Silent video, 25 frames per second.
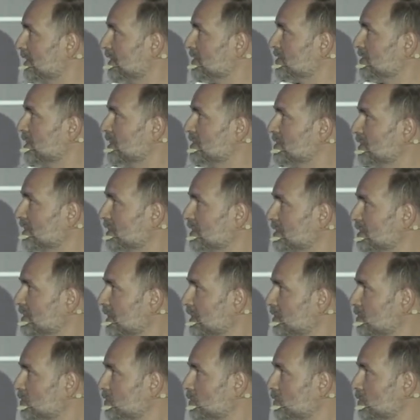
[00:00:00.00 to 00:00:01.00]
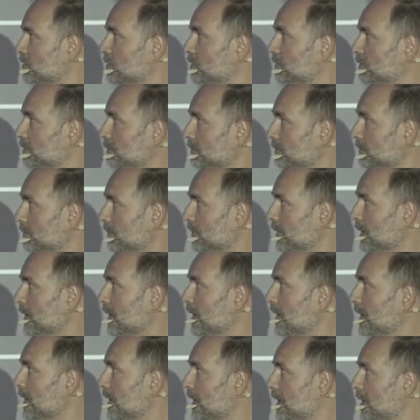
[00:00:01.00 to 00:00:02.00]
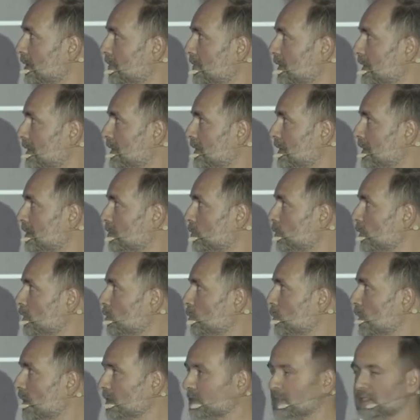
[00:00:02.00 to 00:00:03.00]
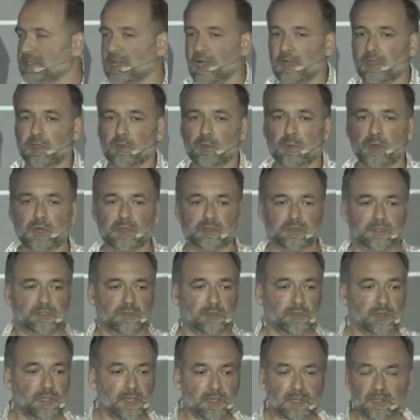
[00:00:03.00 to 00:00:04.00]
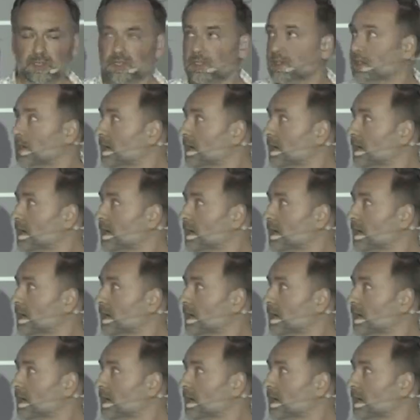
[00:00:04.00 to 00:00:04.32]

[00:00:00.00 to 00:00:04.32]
AdExchange can send to you. The green ones are the ones you need.